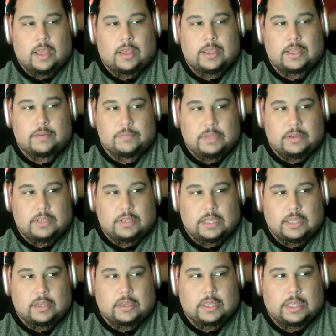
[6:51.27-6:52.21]
in
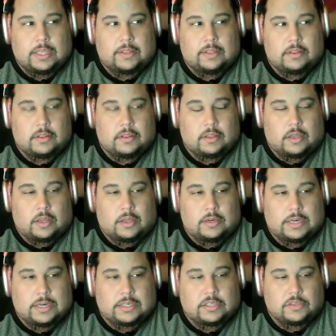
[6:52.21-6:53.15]
Munich in uh,
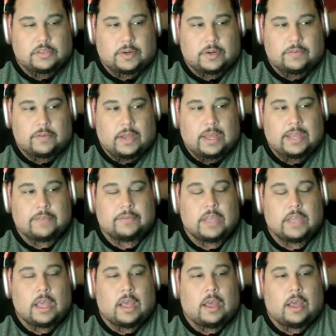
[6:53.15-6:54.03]
1925.